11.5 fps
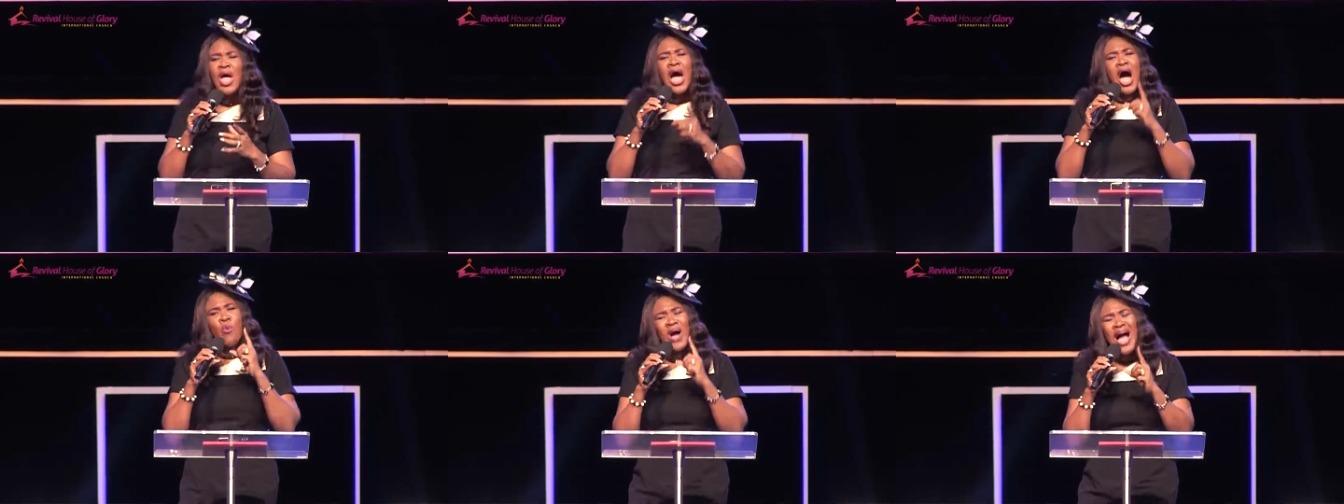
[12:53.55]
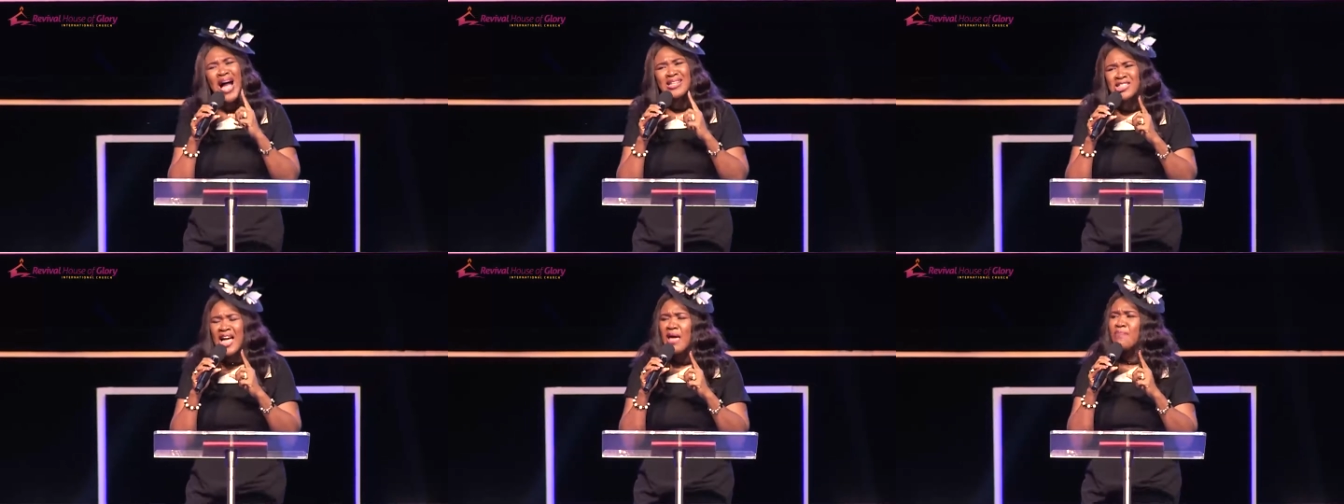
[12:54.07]
Our
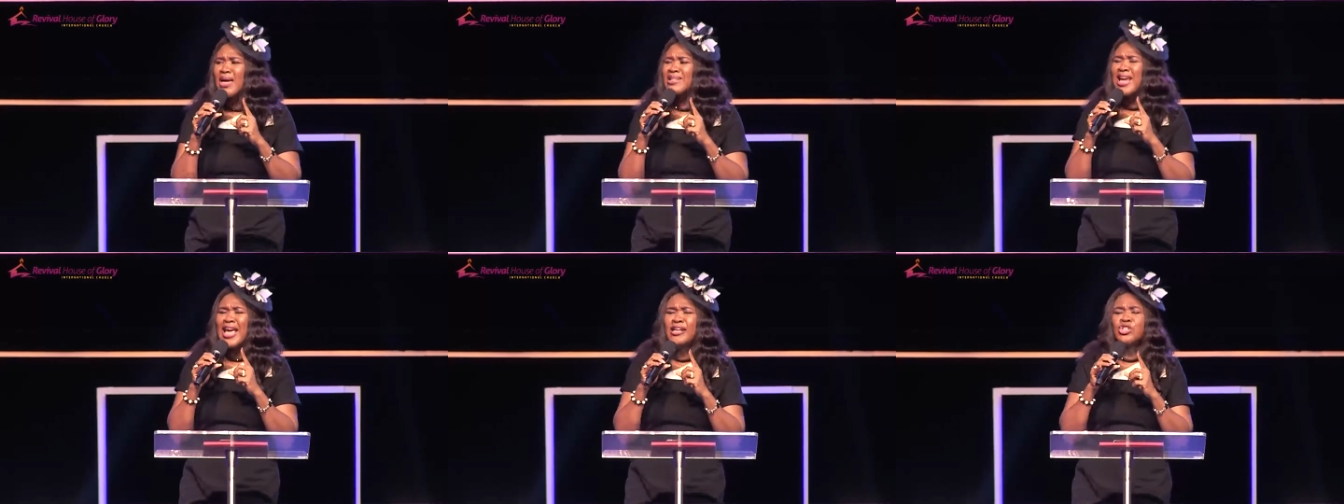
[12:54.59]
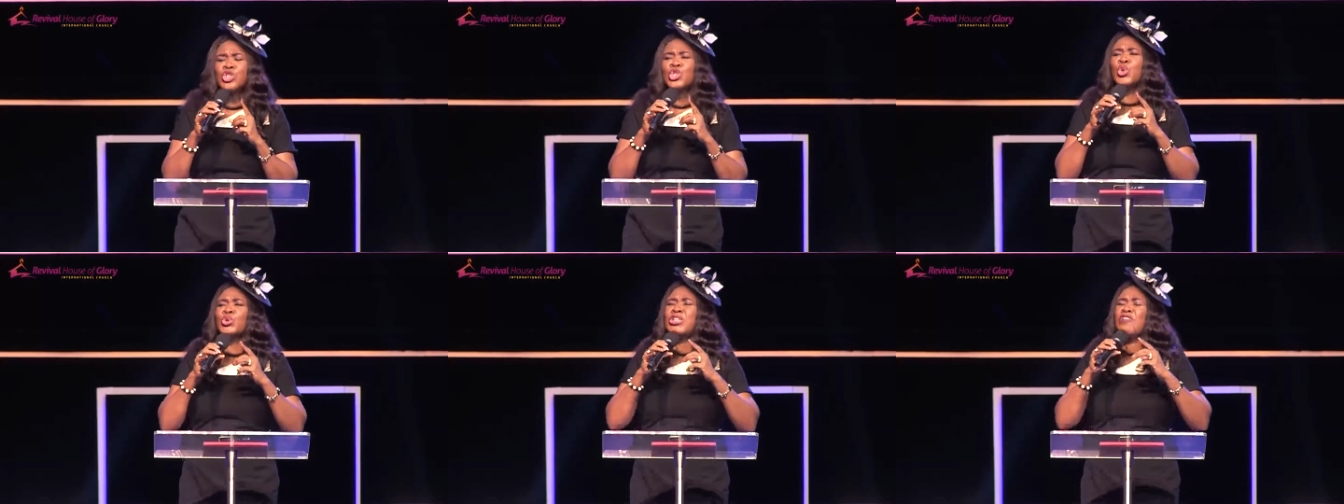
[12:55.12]
assignment is
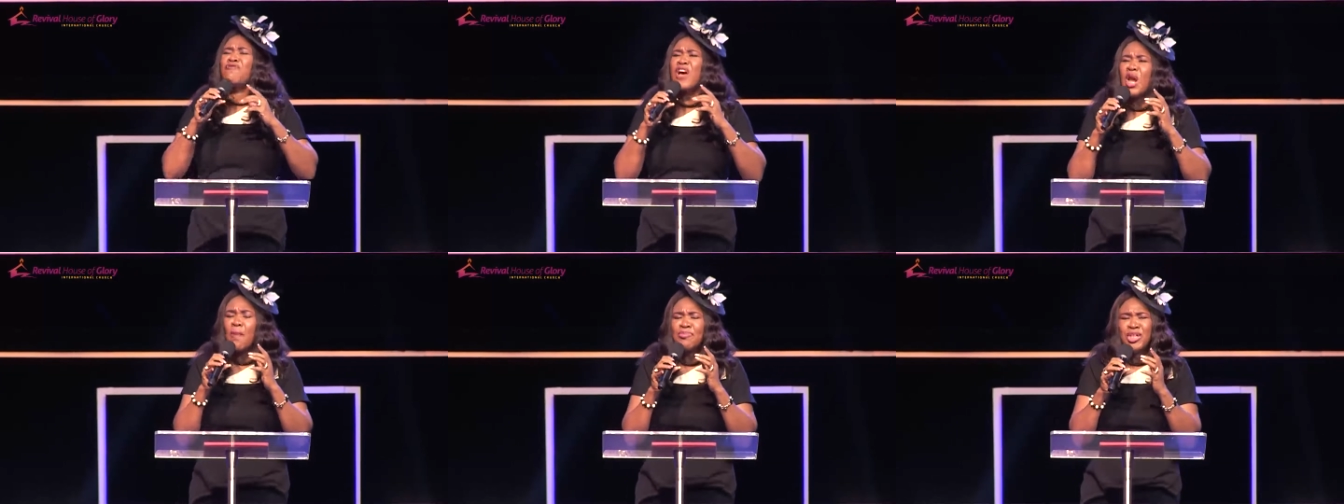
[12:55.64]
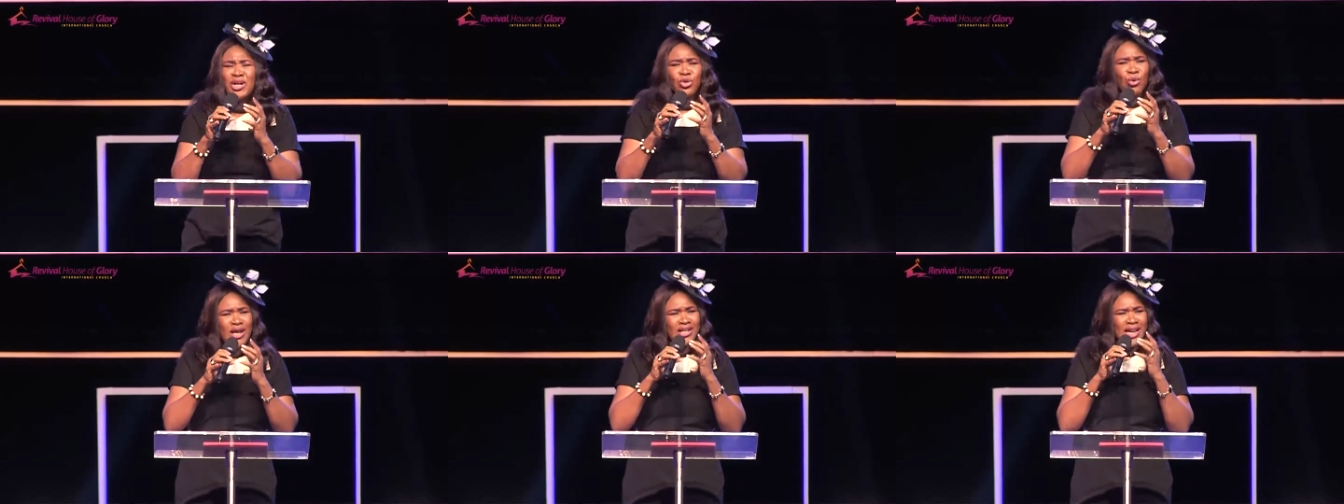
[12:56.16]
to develop the
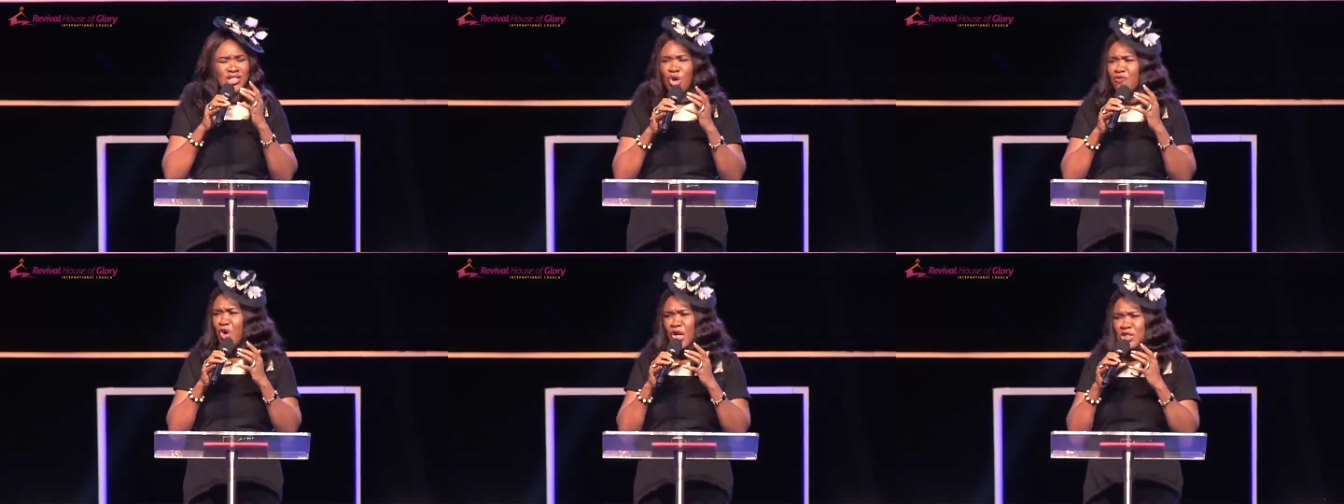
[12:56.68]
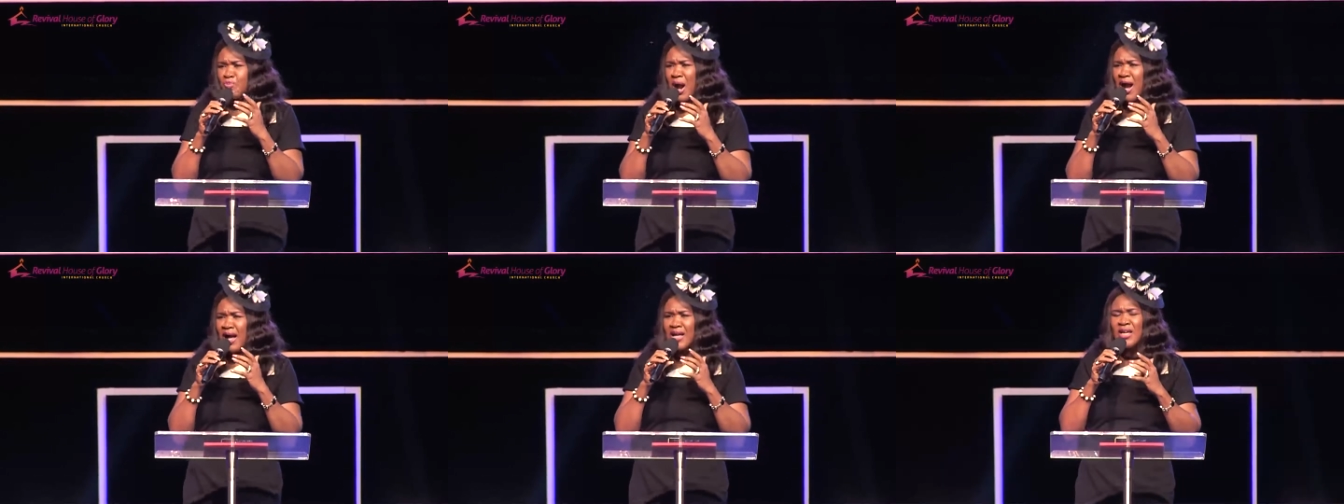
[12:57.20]
greatness of God's
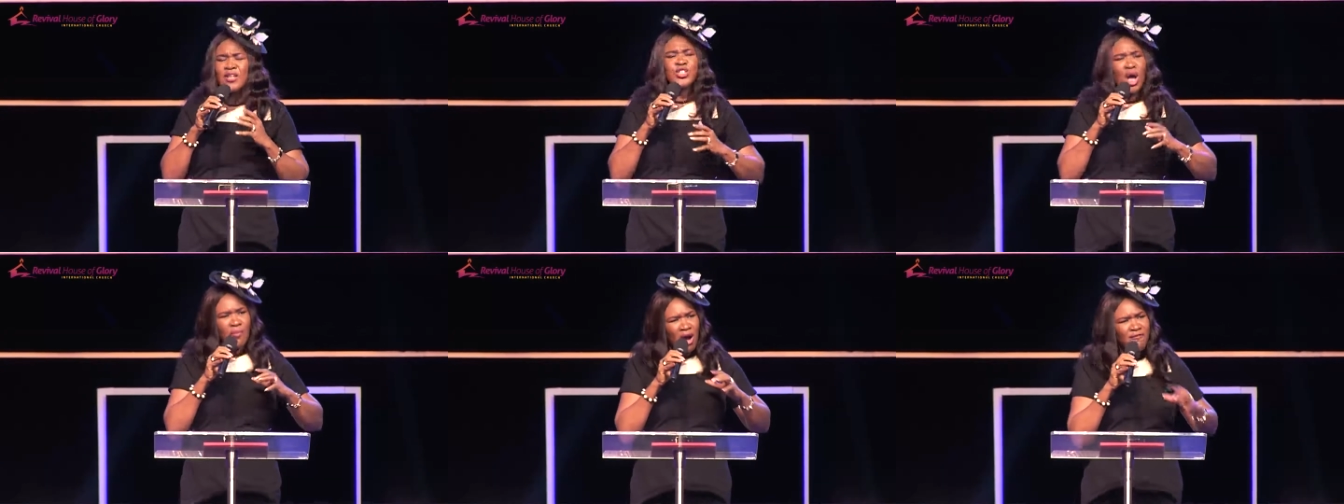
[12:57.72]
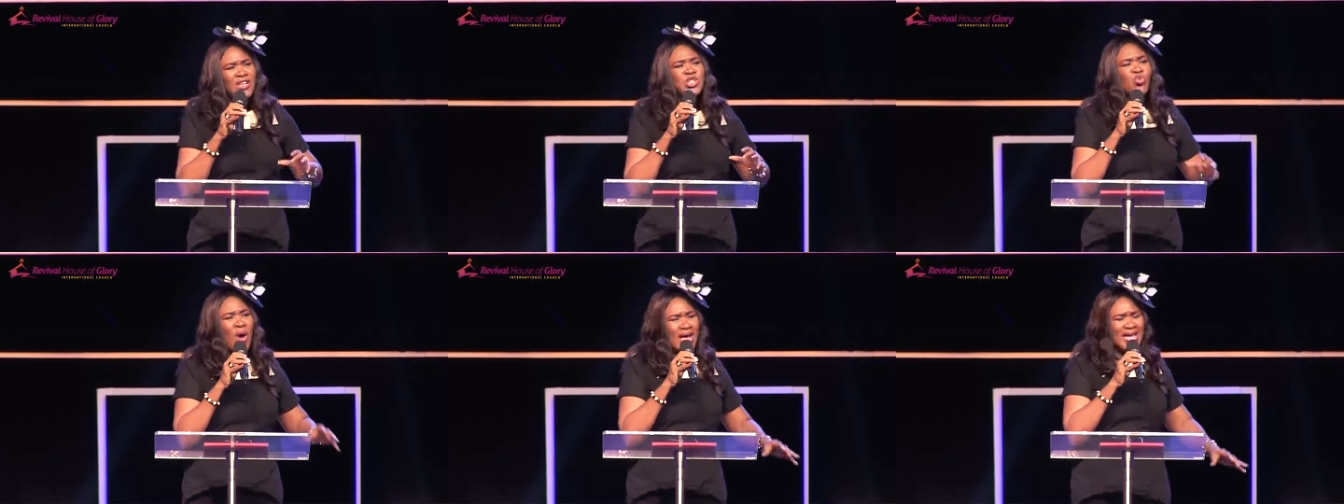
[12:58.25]
power. Some of us
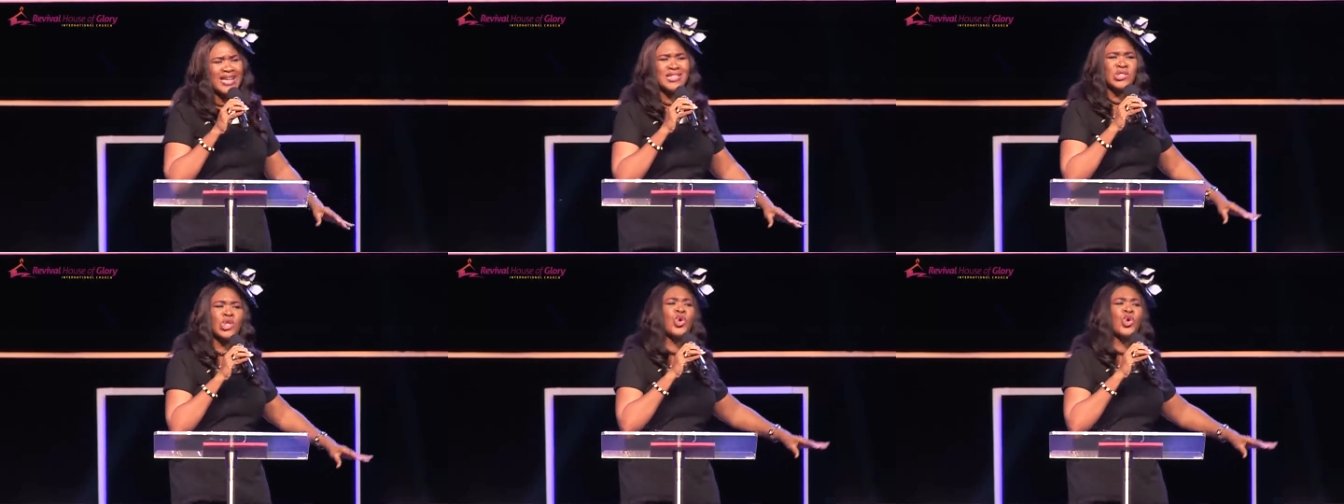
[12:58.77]
were, yes, you